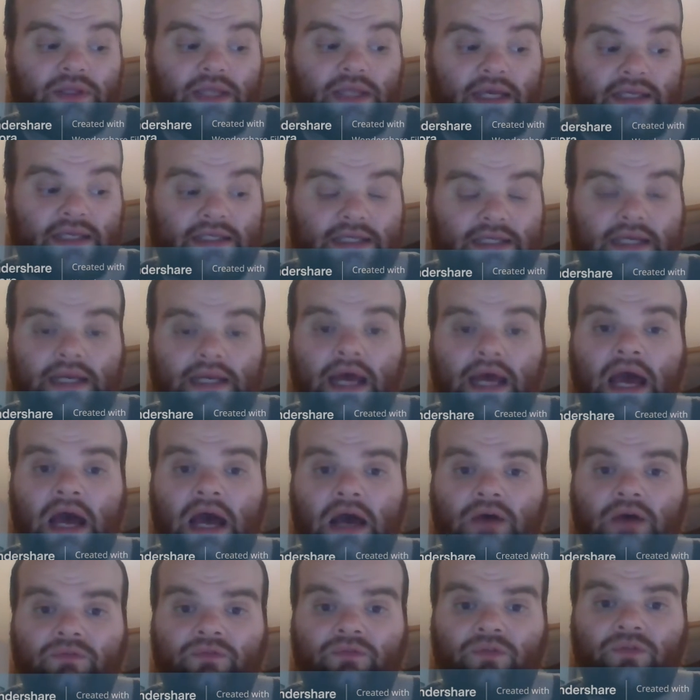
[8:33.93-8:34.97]
They did
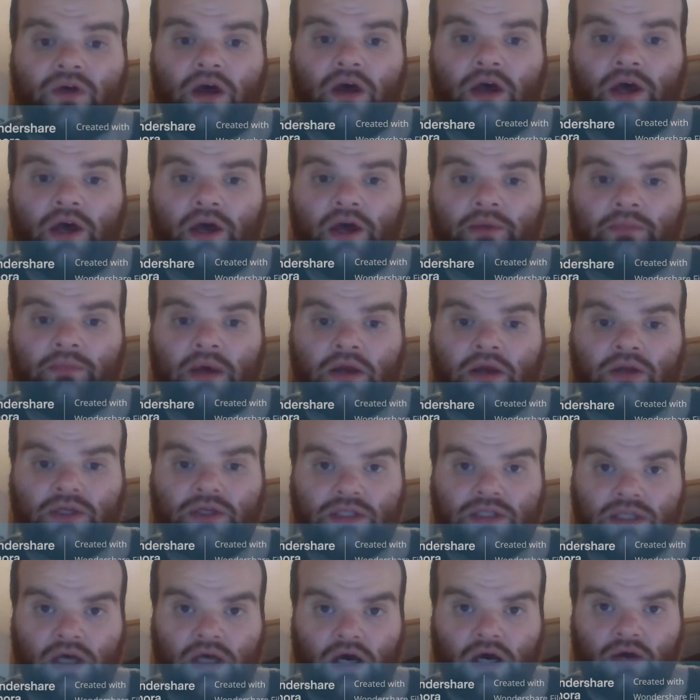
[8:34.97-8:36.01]
have a
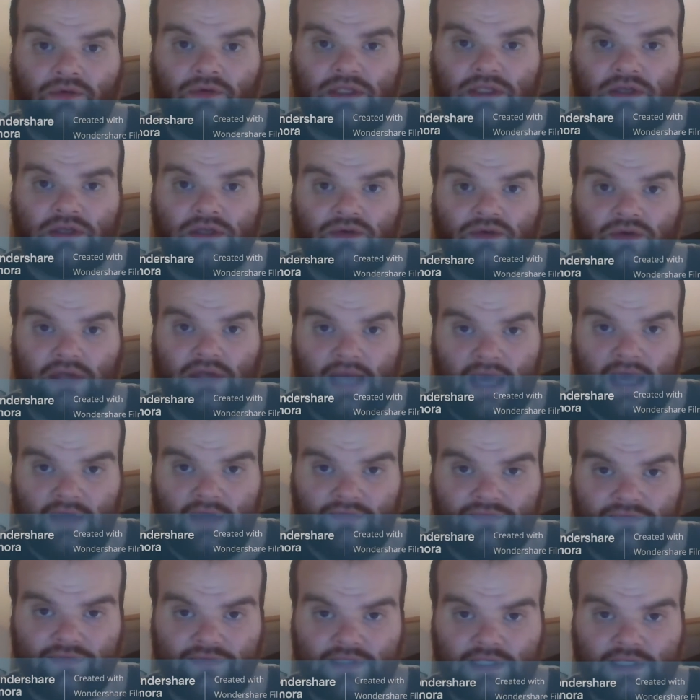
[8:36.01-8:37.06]
guitarist who
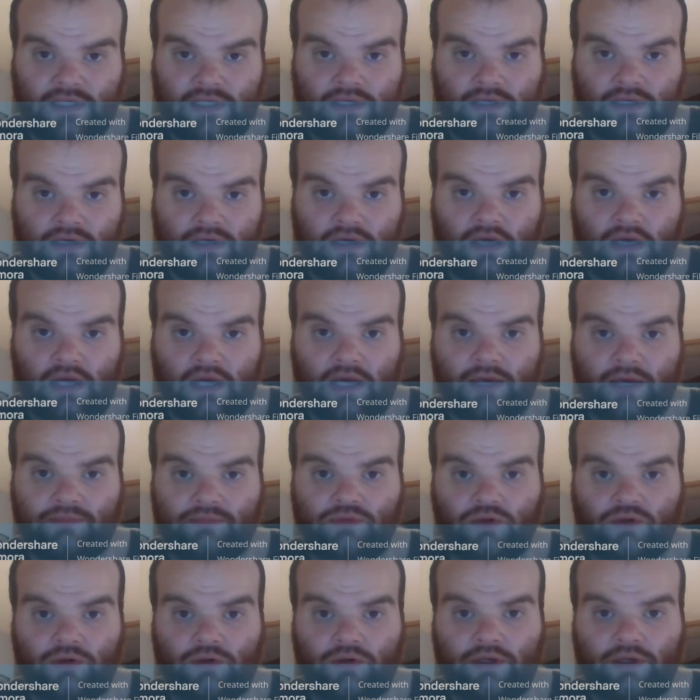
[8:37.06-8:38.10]
left
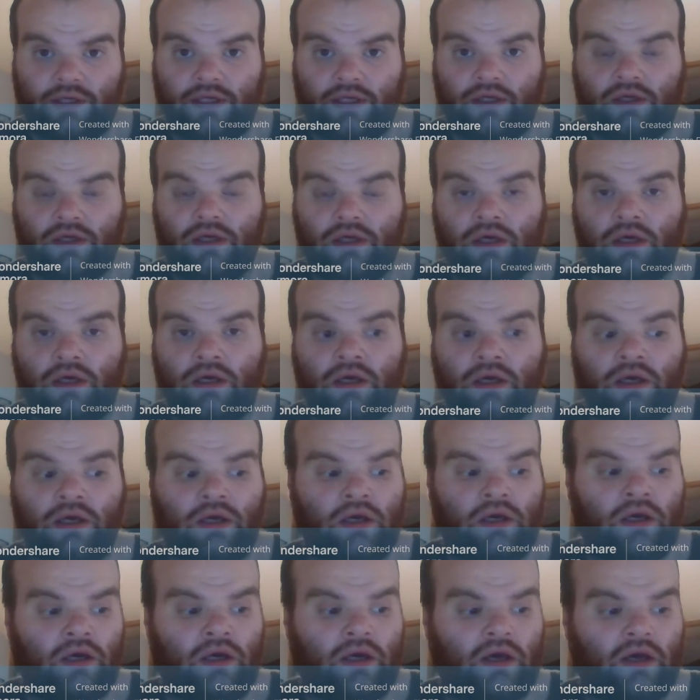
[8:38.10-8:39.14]
during,
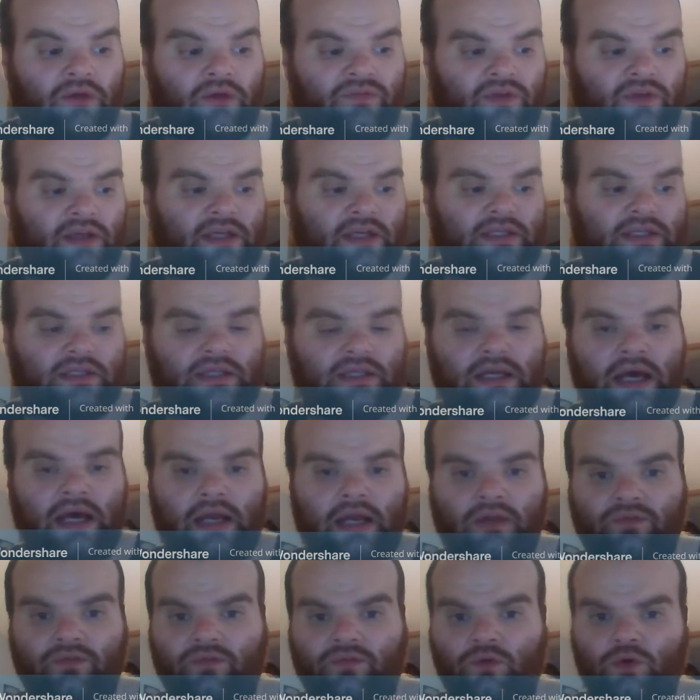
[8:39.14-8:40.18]
I think it's
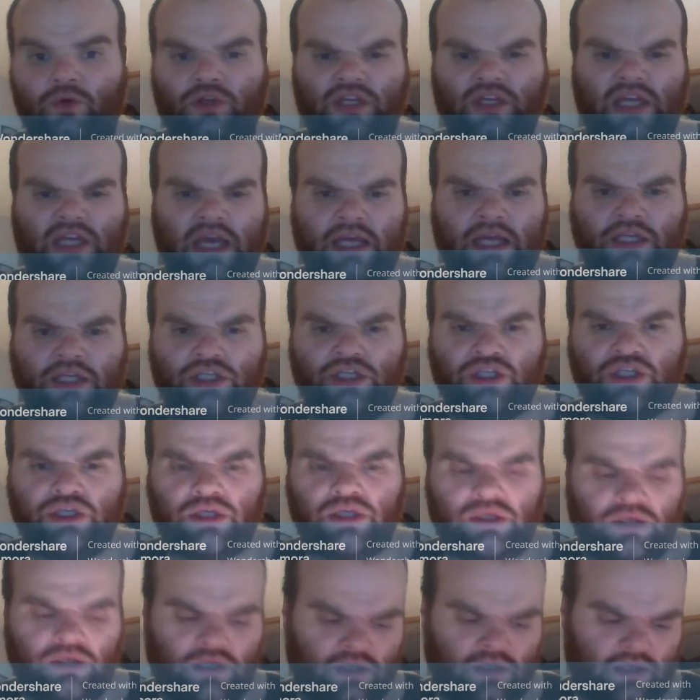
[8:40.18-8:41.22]

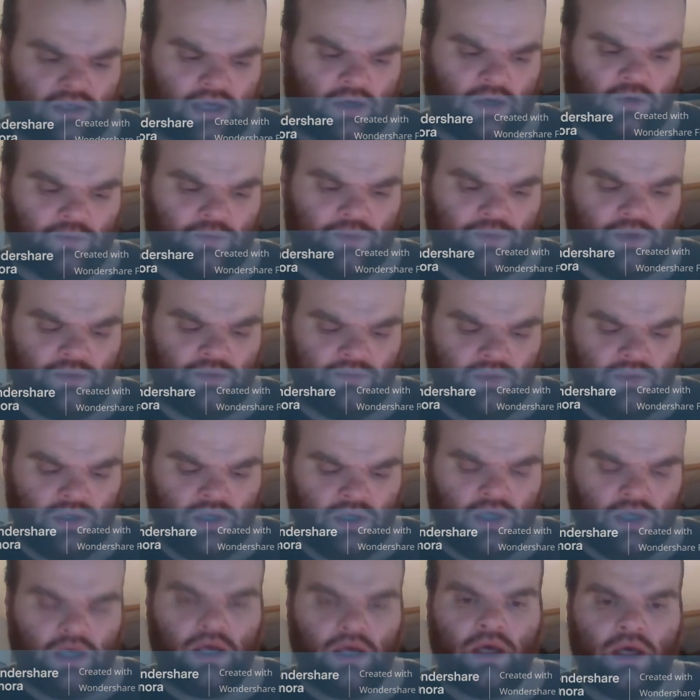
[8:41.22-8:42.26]
Californication album.
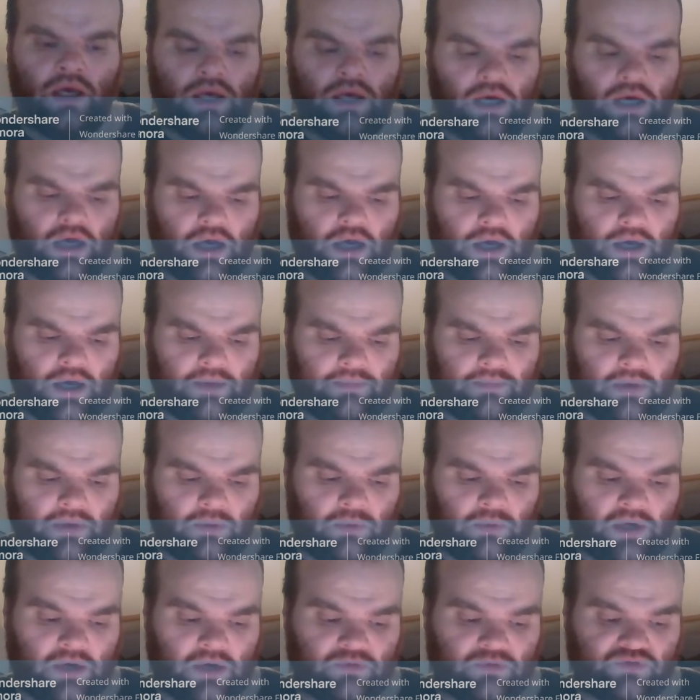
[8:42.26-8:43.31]

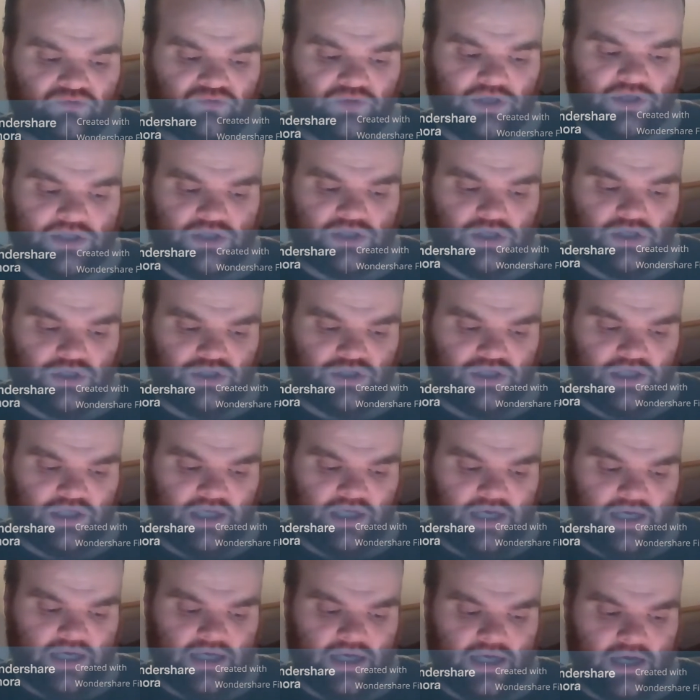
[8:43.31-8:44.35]
When I was researching
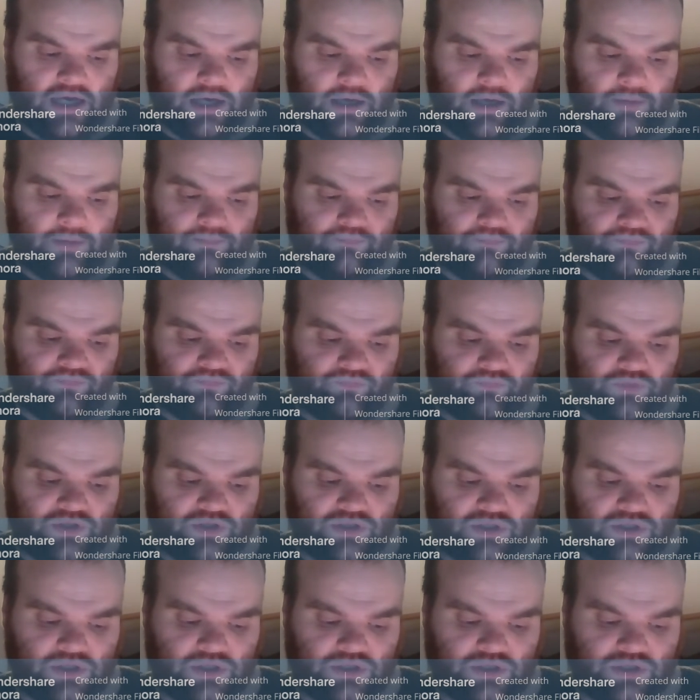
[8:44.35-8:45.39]
it,
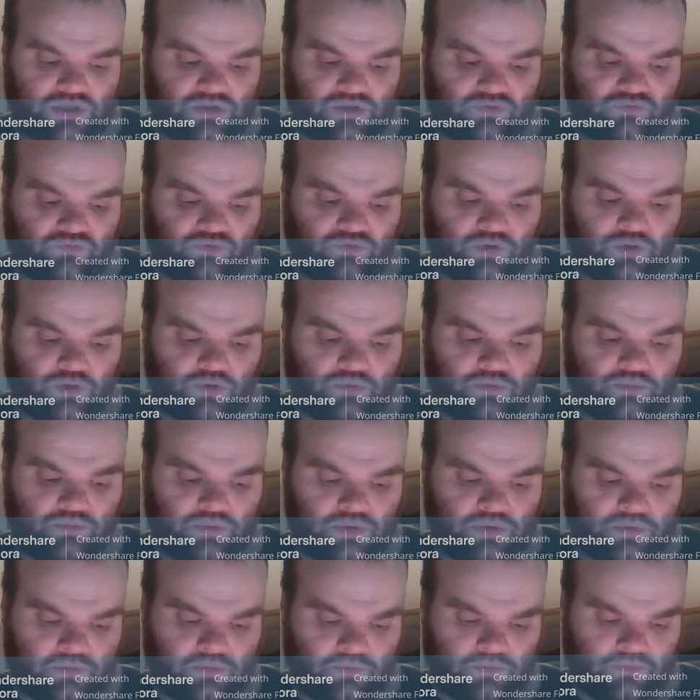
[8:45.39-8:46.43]
researching the group,